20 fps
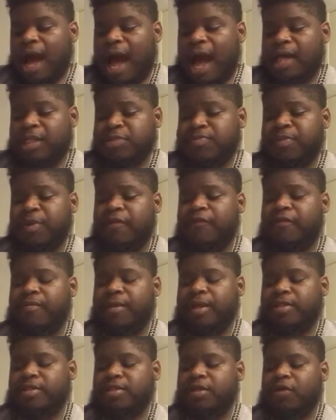I speak for
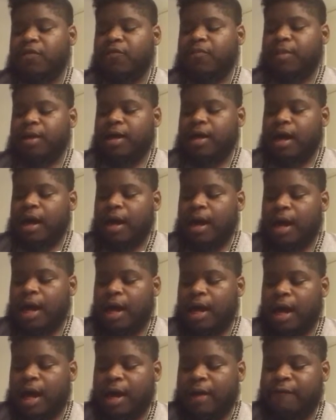myself, but
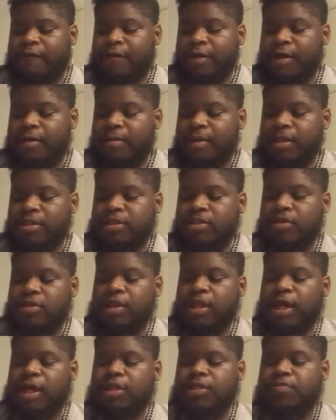I, I, I very much know
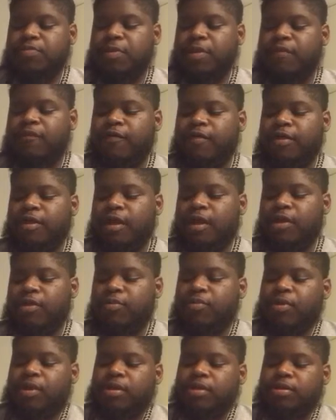that I speak for the
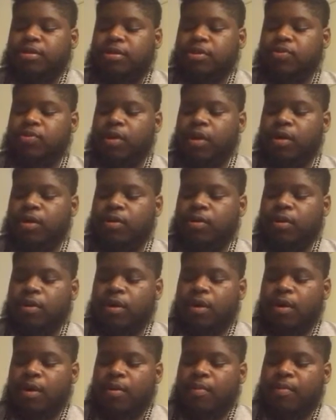other brothers as well
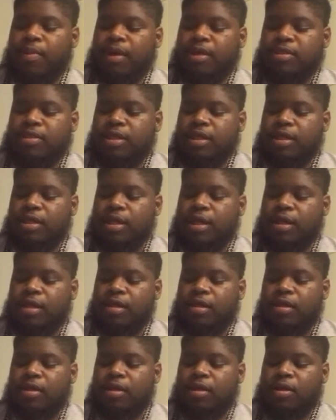by saying that